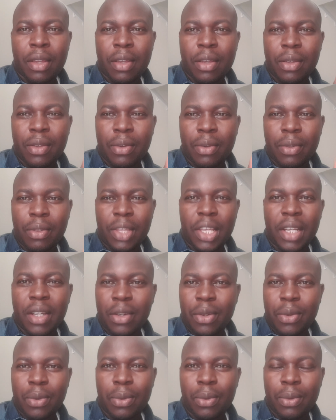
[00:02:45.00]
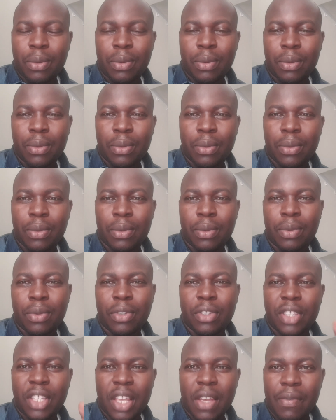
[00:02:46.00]
you then do
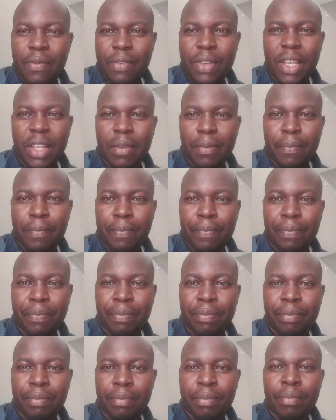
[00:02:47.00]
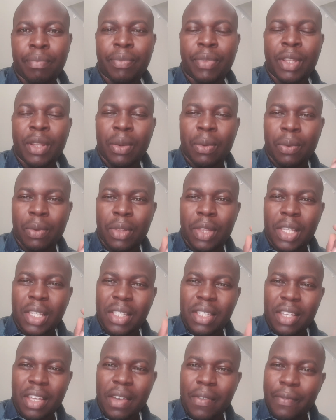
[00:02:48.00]
CFA. With
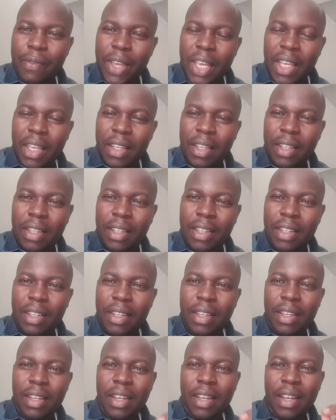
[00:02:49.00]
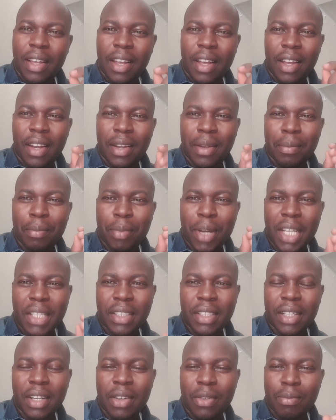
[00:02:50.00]
CFA and the
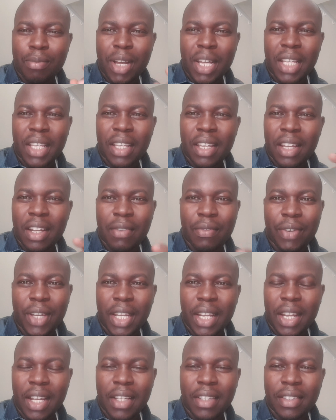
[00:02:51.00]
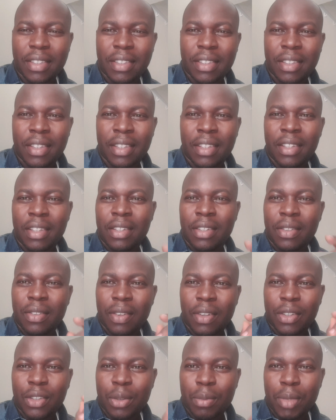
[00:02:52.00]
Bachelor of Banking and Finance,
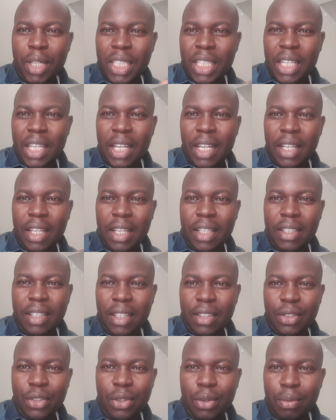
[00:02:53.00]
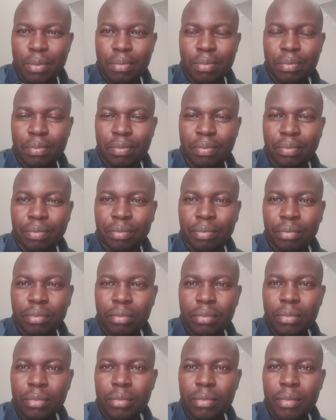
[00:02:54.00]
you'll automatically get a job.
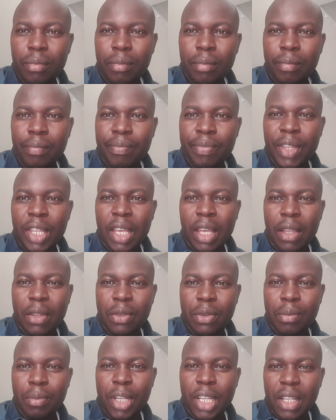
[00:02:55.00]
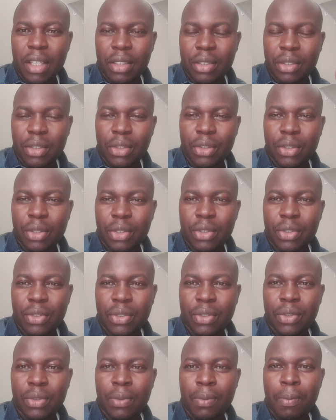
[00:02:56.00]
There are so many institutions
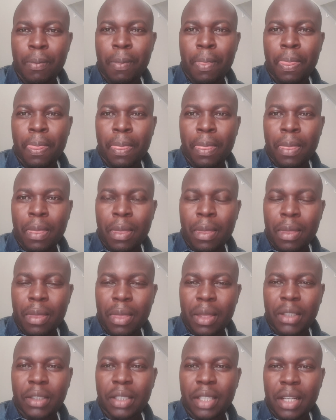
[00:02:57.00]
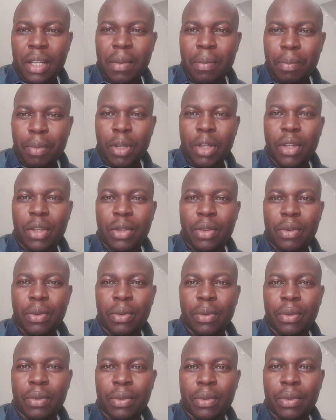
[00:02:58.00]
that can employ you,
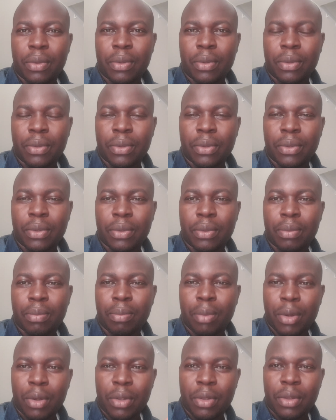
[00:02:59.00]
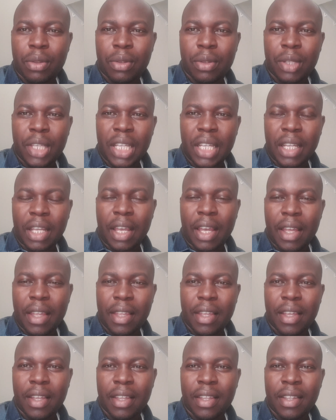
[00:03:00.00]
both in Kenya